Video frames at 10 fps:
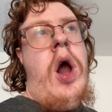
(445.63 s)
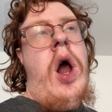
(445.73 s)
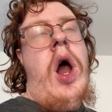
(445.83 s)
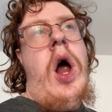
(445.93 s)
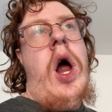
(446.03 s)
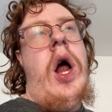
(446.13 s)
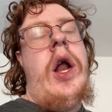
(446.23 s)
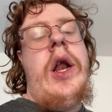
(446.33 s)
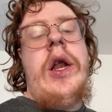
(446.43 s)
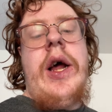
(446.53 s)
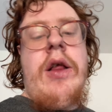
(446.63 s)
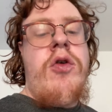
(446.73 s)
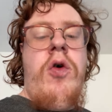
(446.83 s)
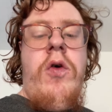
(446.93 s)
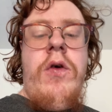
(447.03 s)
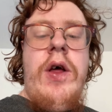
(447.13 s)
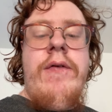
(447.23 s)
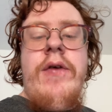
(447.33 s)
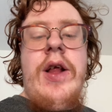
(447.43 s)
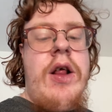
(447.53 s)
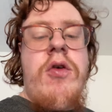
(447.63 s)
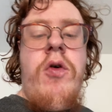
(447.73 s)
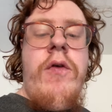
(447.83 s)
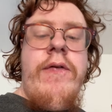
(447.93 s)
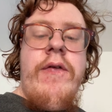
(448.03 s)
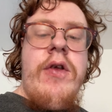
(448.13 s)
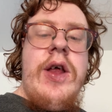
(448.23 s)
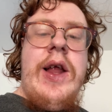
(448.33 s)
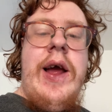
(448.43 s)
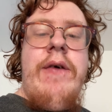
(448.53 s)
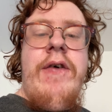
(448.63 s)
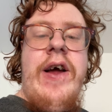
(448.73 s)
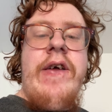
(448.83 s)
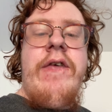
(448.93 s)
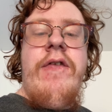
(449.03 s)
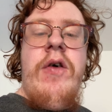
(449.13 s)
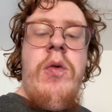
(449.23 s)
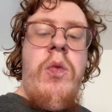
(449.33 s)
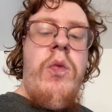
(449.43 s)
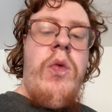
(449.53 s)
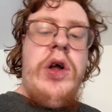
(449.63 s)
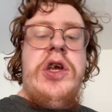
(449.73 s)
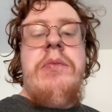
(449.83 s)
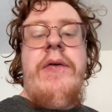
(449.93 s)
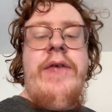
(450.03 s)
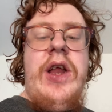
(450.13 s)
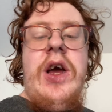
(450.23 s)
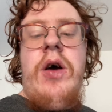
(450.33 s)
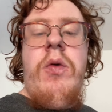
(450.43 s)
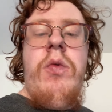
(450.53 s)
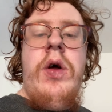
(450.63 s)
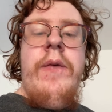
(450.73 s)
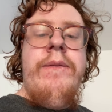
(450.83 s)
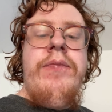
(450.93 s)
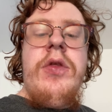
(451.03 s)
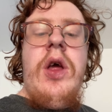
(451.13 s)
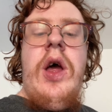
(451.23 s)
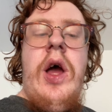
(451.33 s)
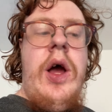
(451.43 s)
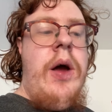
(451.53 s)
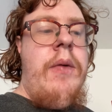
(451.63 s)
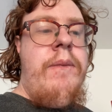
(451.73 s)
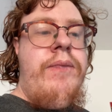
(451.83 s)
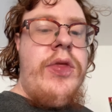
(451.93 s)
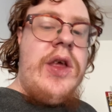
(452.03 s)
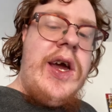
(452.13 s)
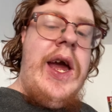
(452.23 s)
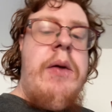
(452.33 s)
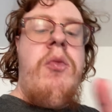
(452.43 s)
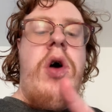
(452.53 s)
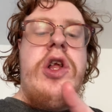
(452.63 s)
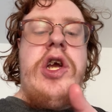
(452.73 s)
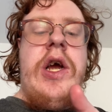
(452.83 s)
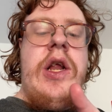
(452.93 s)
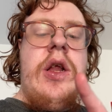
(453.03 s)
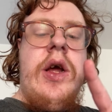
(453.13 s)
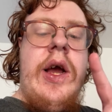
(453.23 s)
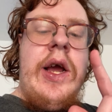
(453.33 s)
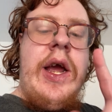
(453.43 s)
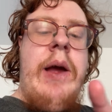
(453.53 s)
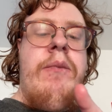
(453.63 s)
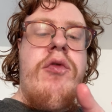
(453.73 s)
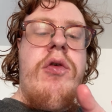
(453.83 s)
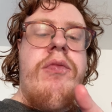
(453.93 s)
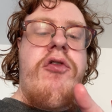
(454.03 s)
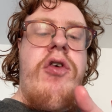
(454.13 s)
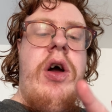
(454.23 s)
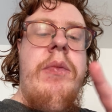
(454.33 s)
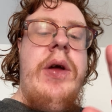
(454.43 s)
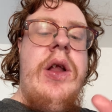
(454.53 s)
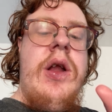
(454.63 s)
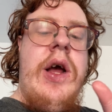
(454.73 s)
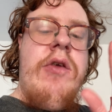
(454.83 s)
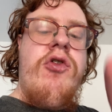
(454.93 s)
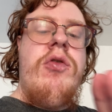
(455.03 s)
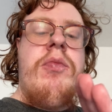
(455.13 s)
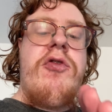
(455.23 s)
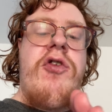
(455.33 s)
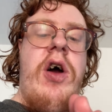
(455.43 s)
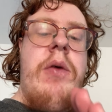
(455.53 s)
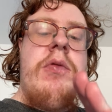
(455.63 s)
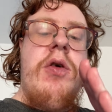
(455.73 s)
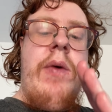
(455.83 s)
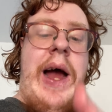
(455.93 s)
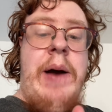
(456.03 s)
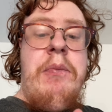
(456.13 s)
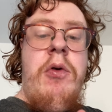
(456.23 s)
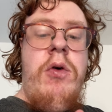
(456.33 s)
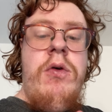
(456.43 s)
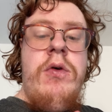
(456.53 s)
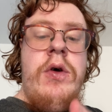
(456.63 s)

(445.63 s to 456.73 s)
And that's all. That's all for today. Thanks for watching my video. Um, keep watching and keep subscribing and subscribe to Apple.